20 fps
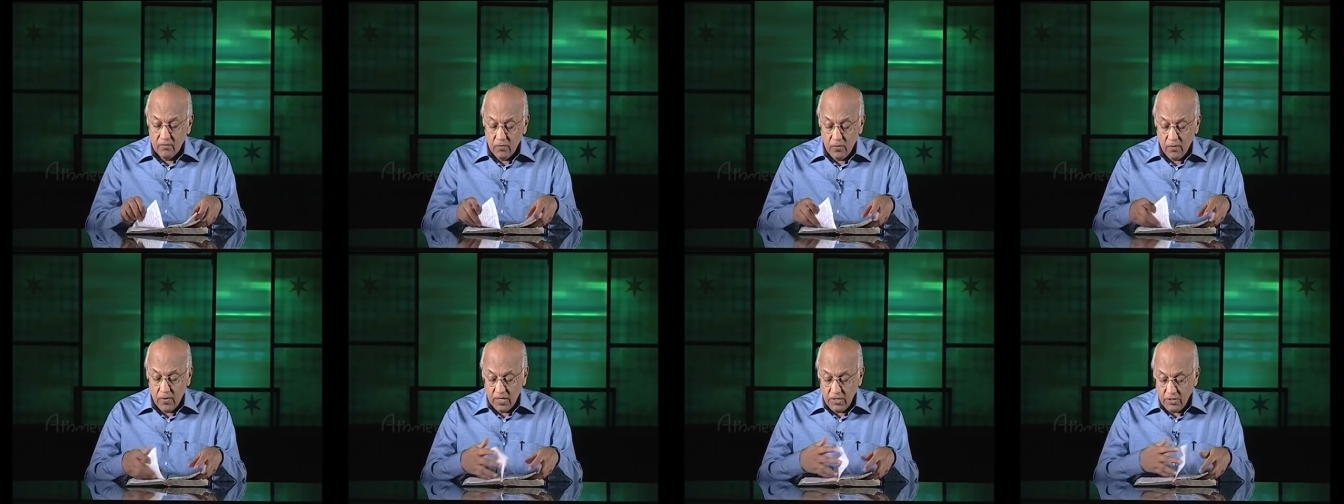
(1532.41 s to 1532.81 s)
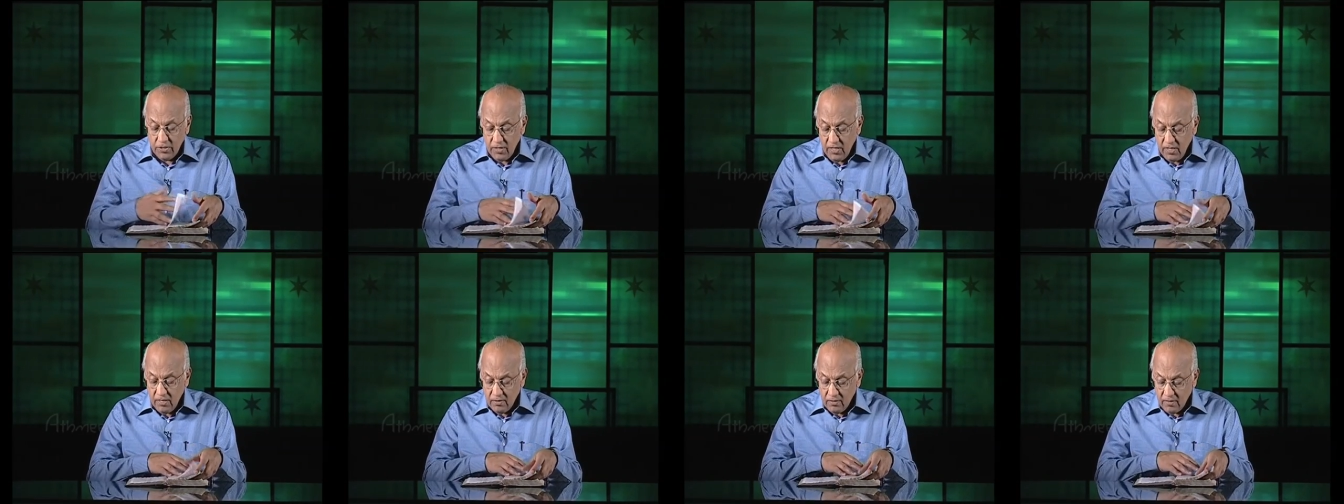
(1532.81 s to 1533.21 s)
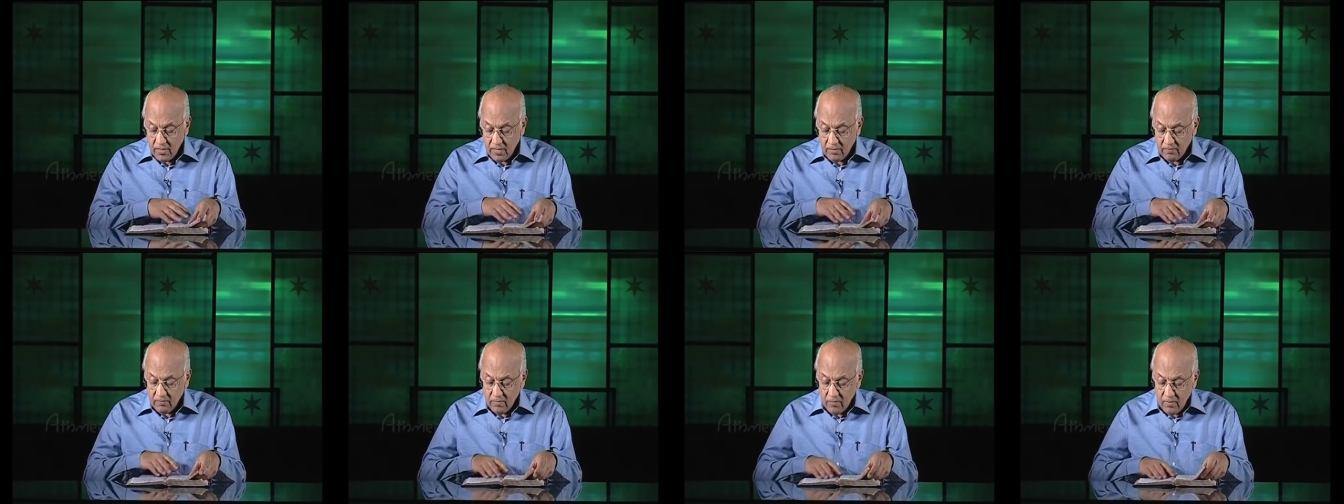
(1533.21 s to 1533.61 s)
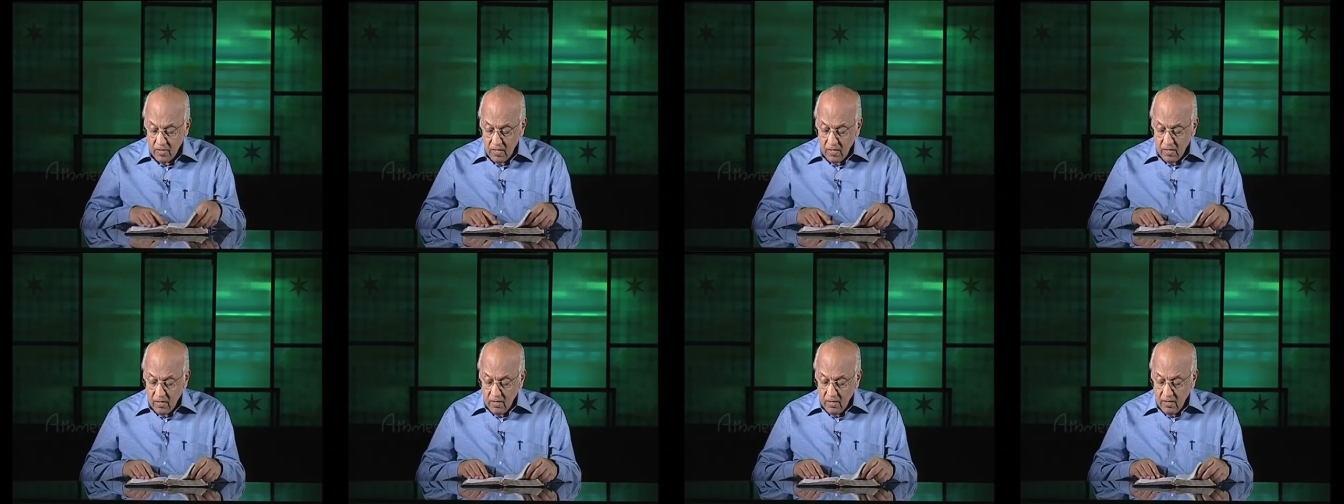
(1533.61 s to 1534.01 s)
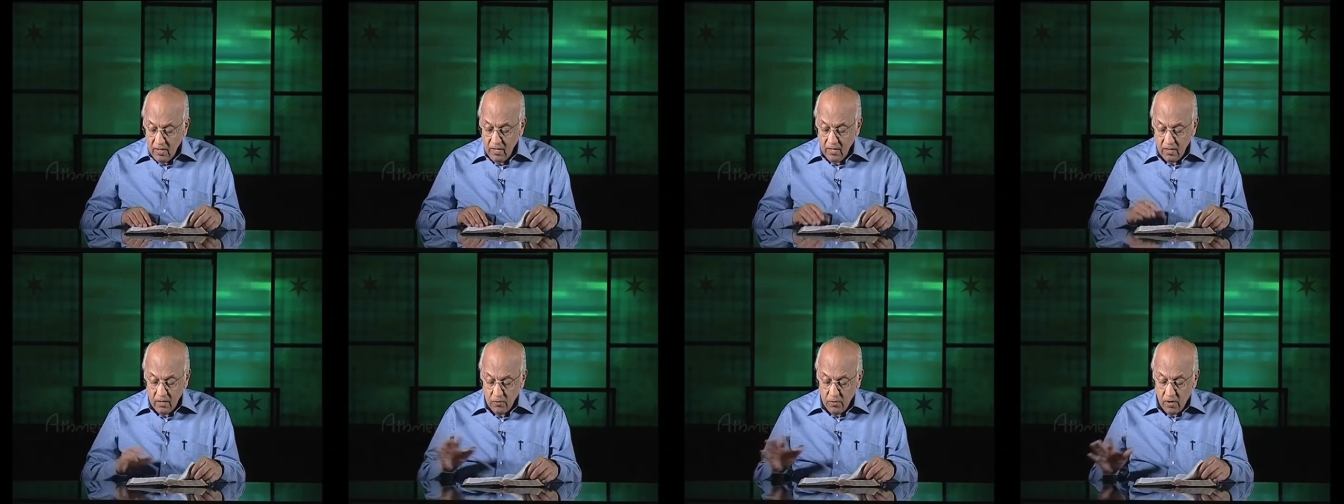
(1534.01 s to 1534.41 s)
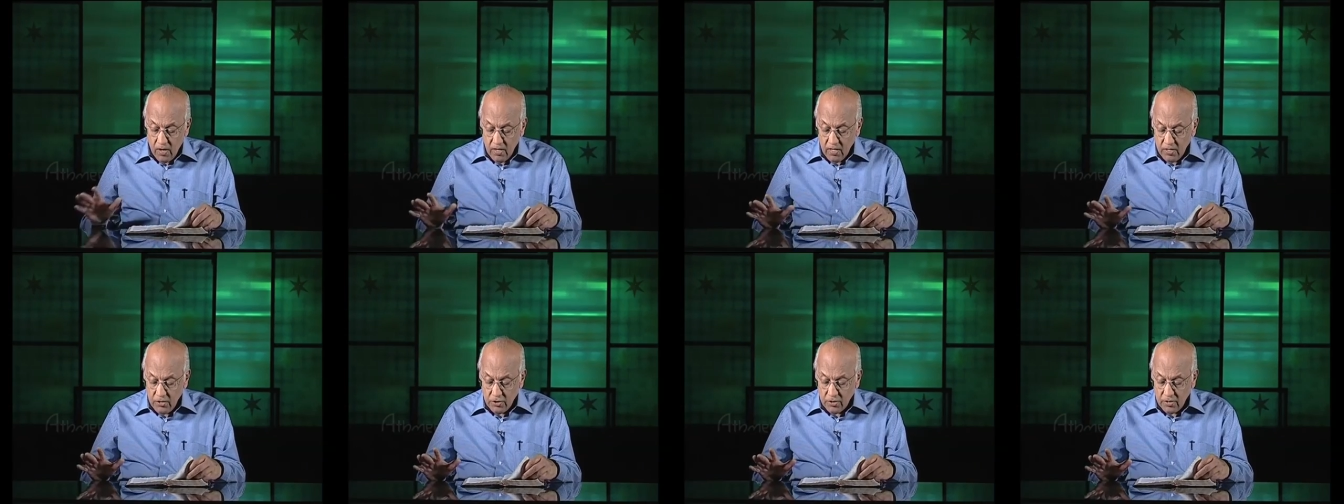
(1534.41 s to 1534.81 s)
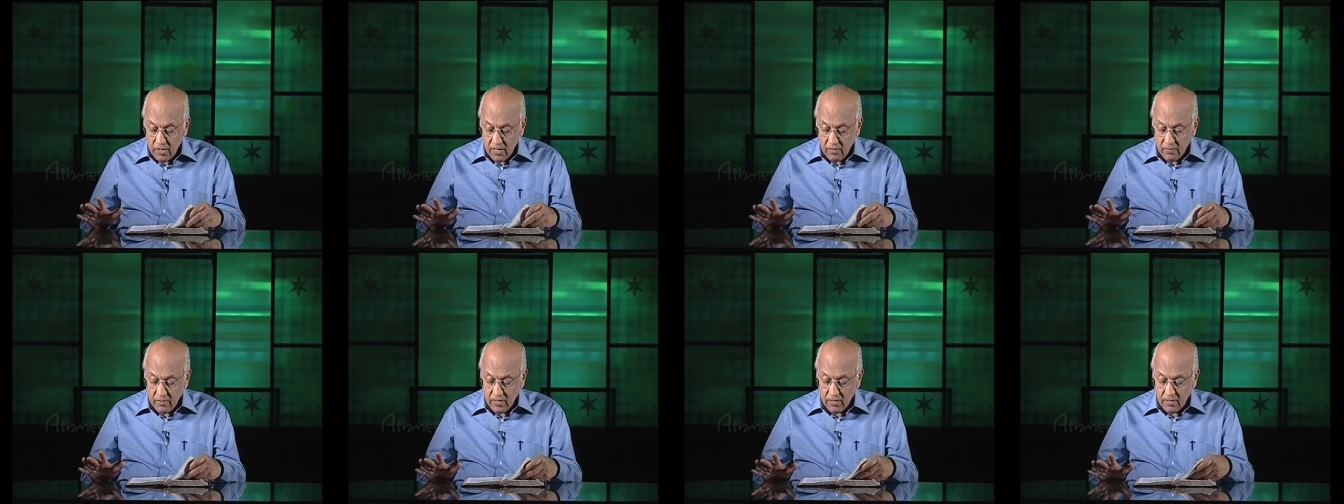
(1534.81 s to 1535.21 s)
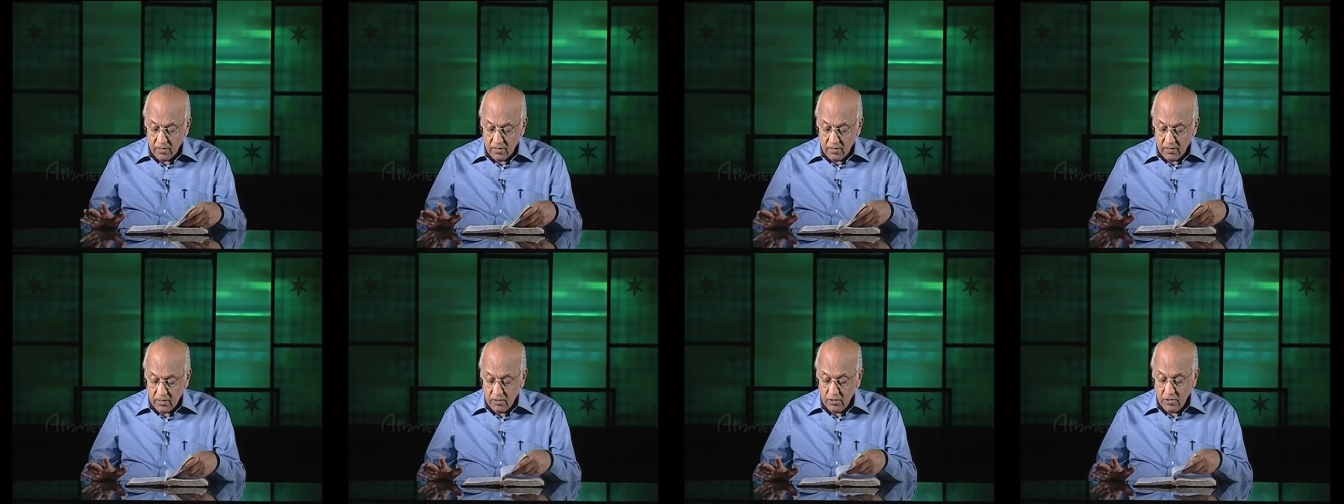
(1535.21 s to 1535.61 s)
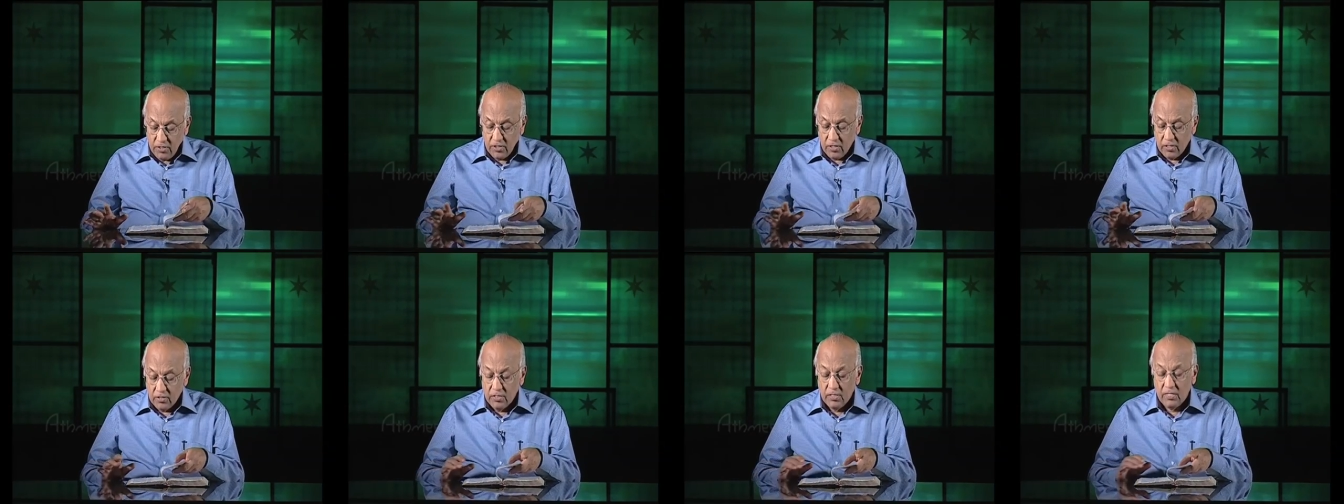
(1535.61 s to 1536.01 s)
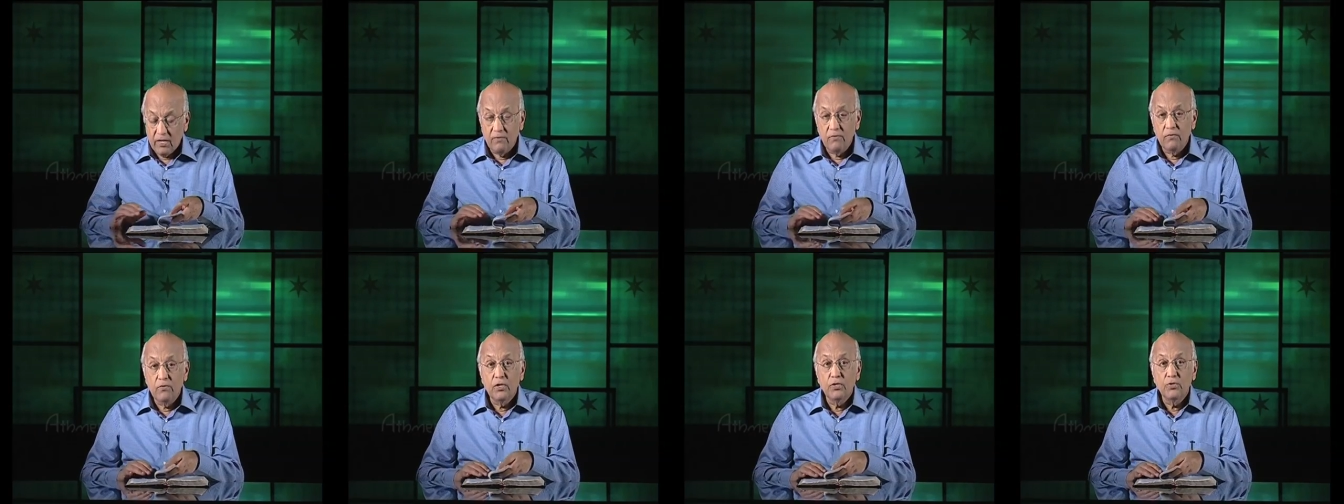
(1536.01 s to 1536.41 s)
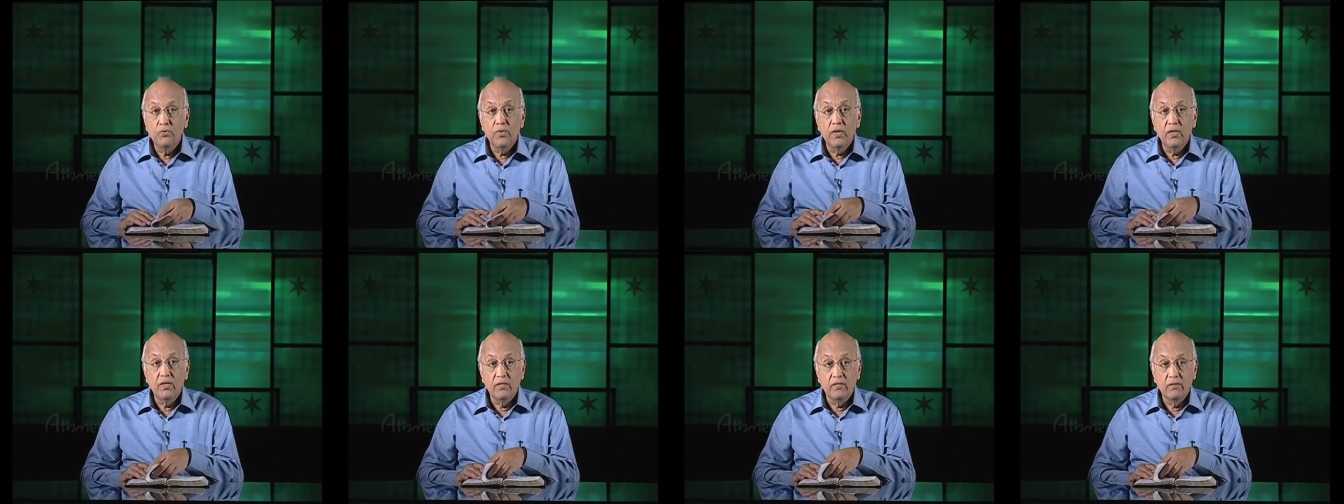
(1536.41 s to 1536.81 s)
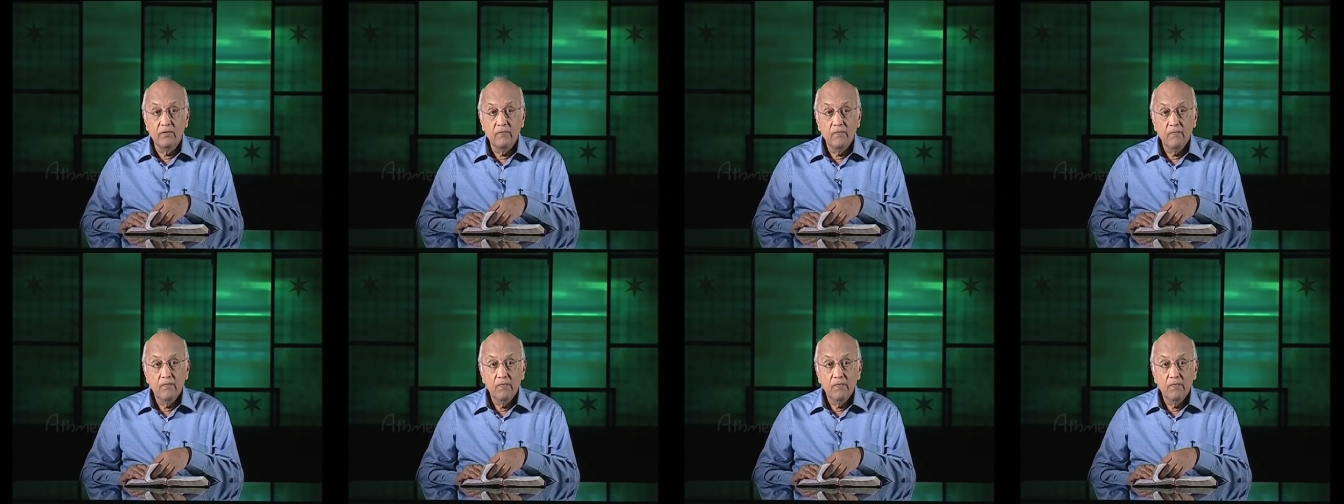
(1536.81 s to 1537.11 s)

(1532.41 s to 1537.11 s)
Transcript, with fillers: Why should he go there? He didn't walk in Judea because John 7, verse 1.